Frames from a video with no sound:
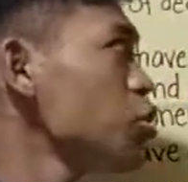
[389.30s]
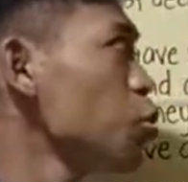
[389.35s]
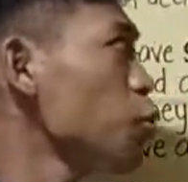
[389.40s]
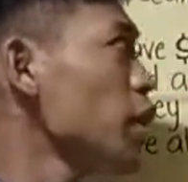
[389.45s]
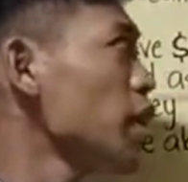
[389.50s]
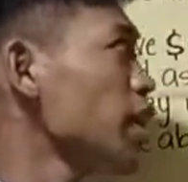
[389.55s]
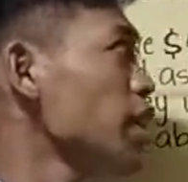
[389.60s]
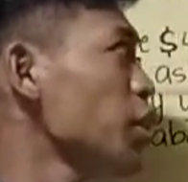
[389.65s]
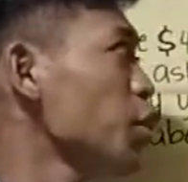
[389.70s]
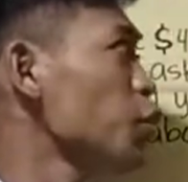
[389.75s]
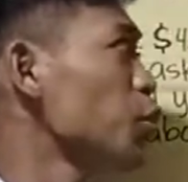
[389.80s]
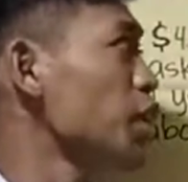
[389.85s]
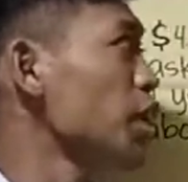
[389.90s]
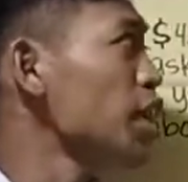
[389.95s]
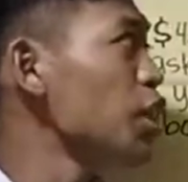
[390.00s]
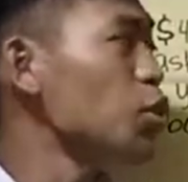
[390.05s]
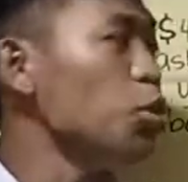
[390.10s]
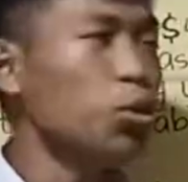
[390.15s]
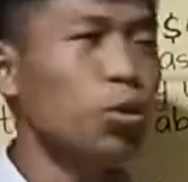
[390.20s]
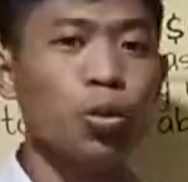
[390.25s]
what you
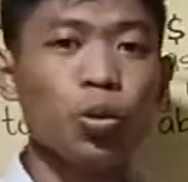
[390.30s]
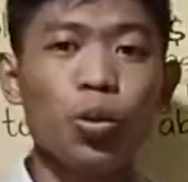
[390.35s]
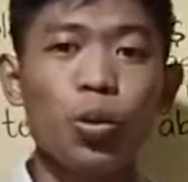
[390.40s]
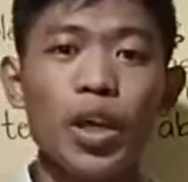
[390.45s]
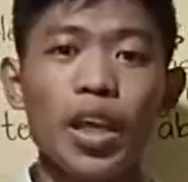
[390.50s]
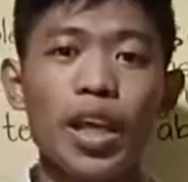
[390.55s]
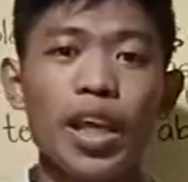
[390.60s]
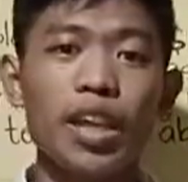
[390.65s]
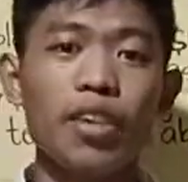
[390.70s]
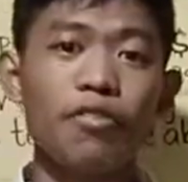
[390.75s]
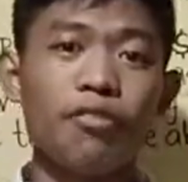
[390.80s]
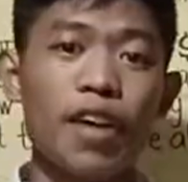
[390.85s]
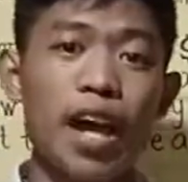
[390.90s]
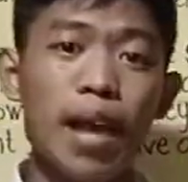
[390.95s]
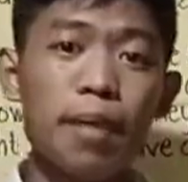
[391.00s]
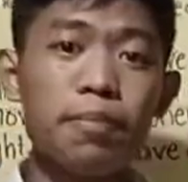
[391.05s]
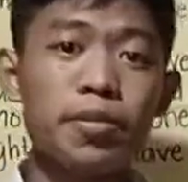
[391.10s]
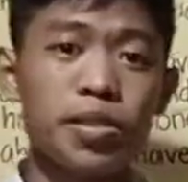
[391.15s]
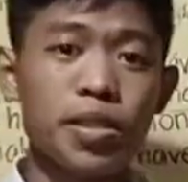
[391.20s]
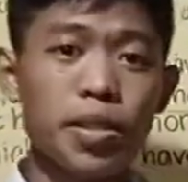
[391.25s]
need to do in
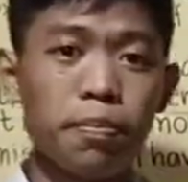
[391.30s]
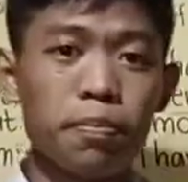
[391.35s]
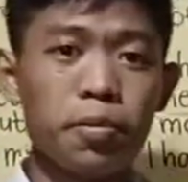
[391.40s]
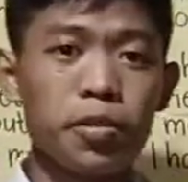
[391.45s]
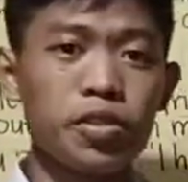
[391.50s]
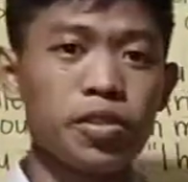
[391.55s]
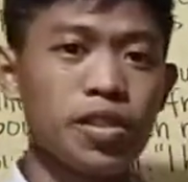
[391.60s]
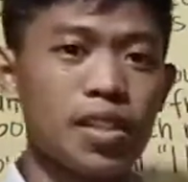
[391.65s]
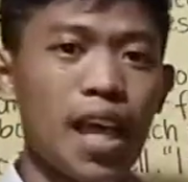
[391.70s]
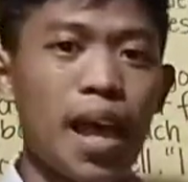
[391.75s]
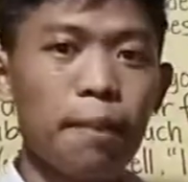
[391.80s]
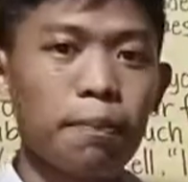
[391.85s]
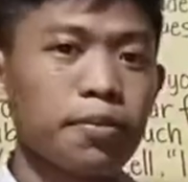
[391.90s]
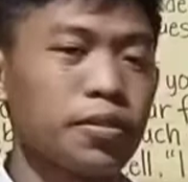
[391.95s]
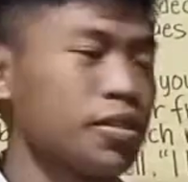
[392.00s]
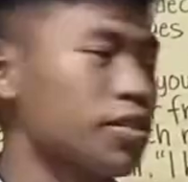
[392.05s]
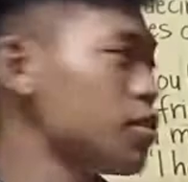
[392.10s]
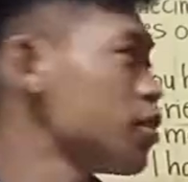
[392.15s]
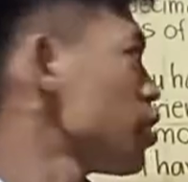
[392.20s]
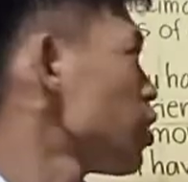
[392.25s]
5 simple
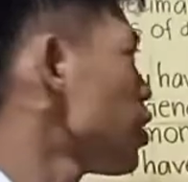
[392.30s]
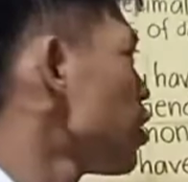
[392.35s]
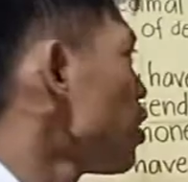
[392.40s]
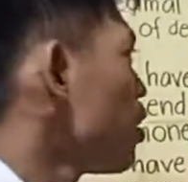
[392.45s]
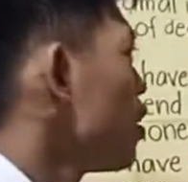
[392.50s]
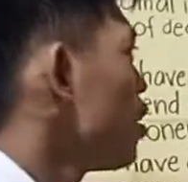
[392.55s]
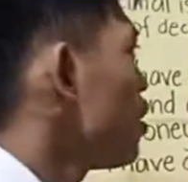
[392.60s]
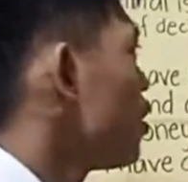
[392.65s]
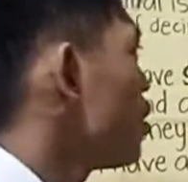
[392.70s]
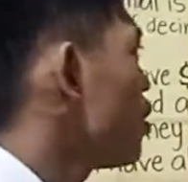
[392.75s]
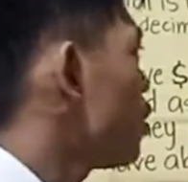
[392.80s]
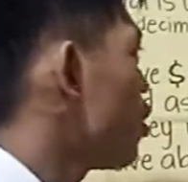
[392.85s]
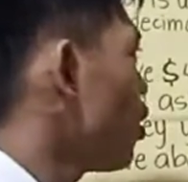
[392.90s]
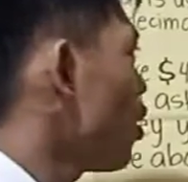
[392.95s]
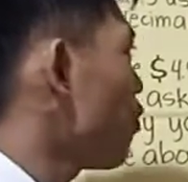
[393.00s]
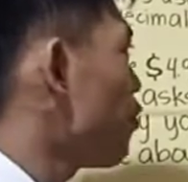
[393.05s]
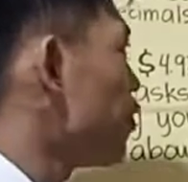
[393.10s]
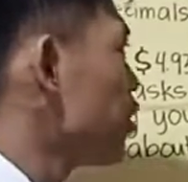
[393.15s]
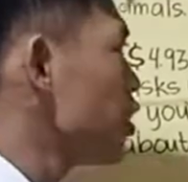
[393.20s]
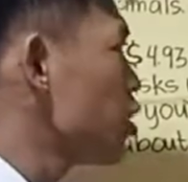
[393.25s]
steps. So the
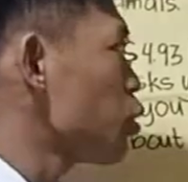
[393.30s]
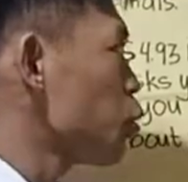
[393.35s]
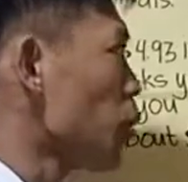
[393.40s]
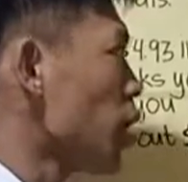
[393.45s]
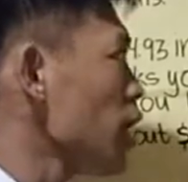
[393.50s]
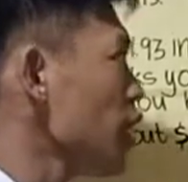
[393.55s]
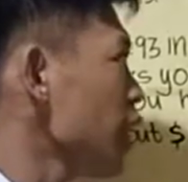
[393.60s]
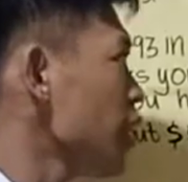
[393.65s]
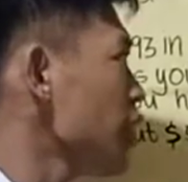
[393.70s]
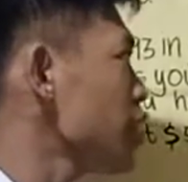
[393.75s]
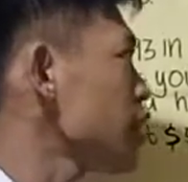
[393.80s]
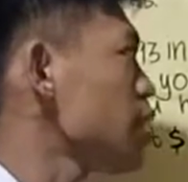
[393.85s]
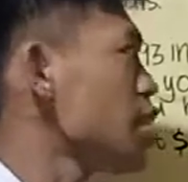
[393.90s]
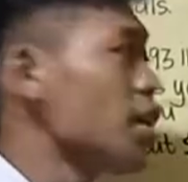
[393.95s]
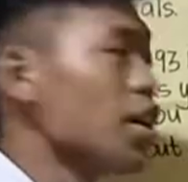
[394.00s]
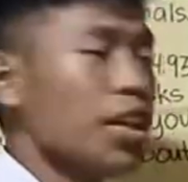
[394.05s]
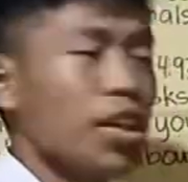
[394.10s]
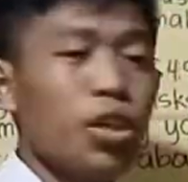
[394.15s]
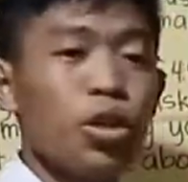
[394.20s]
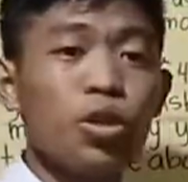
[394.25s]
first one is
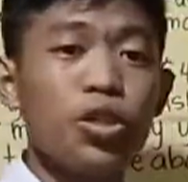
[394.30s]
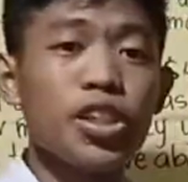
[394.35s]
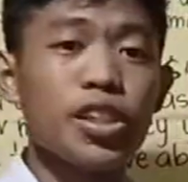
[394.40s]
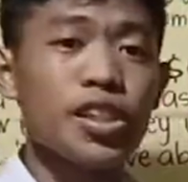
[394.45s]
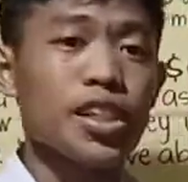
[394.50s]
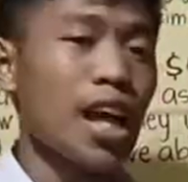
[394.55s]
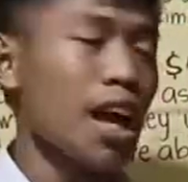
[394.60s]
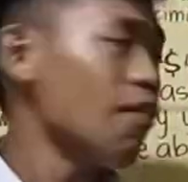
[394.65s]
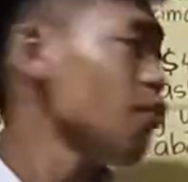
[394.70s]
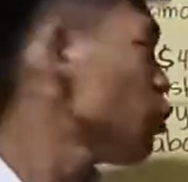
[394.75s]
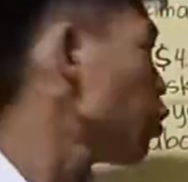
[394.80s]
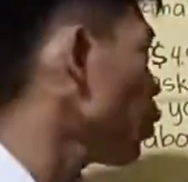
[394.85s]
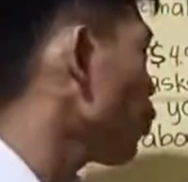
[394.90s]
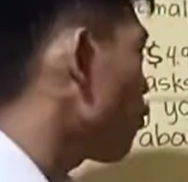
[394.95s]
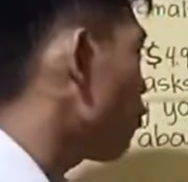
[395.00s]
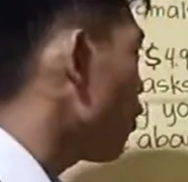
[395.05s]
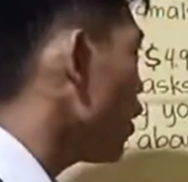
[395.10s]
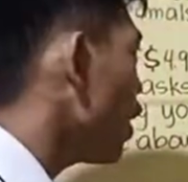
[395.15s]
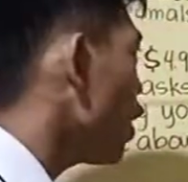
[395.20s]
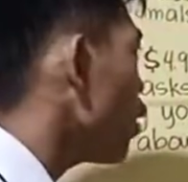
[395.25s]
you just have to
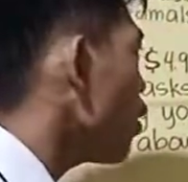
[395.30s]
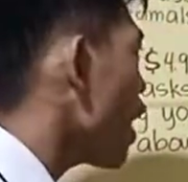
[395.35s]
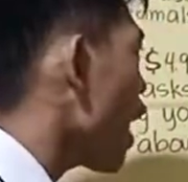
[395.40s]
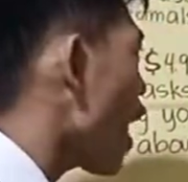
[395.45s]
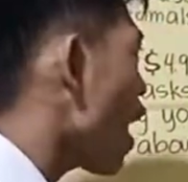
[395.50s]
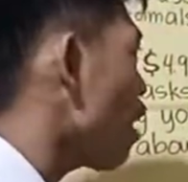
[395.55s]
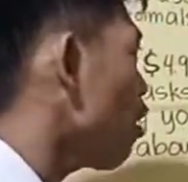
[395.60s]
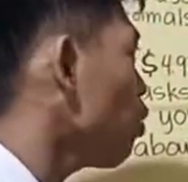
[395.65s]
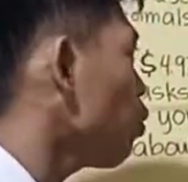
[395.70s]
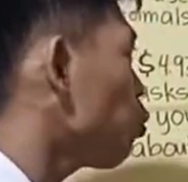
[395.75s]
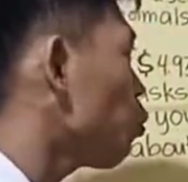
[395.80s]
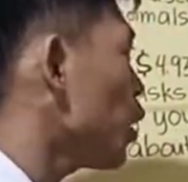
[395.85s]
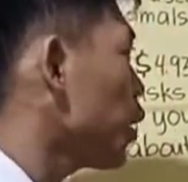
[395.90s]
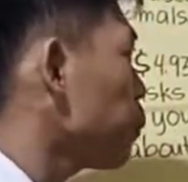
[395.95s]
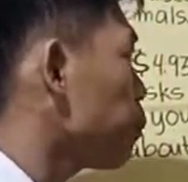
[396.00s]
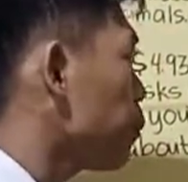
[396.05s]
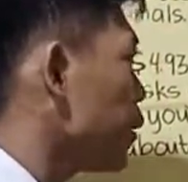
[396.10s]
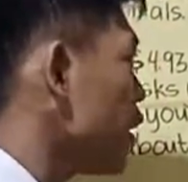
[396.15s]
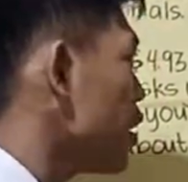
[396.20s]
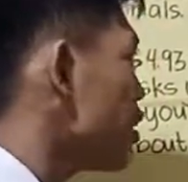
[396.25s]
figure out
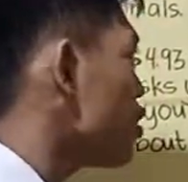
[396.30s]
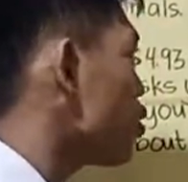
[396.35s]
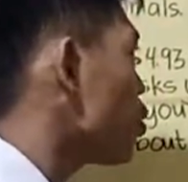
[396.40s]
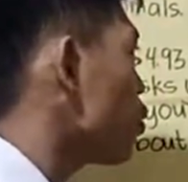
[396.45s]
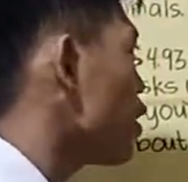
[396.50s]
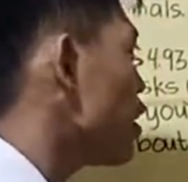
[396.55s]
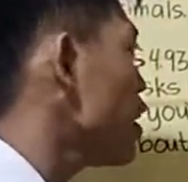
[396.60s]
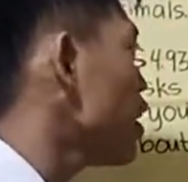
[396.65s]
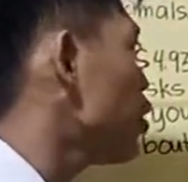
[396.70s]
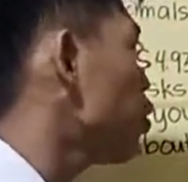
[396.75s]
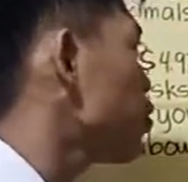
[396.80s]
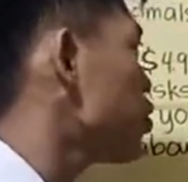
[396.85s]
what place you need to